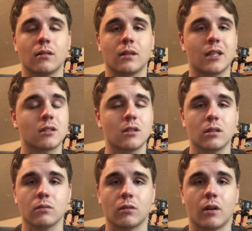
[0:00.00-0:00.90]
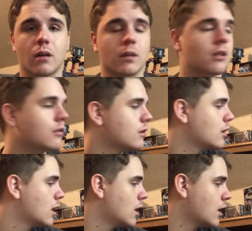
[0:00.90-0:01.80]
That's the only requirement. You can
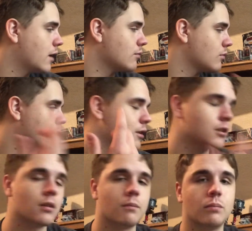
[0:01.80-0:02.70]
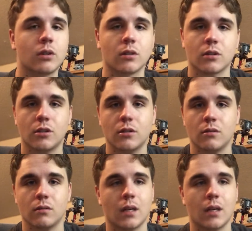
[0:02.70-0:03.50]
have read just a book or two,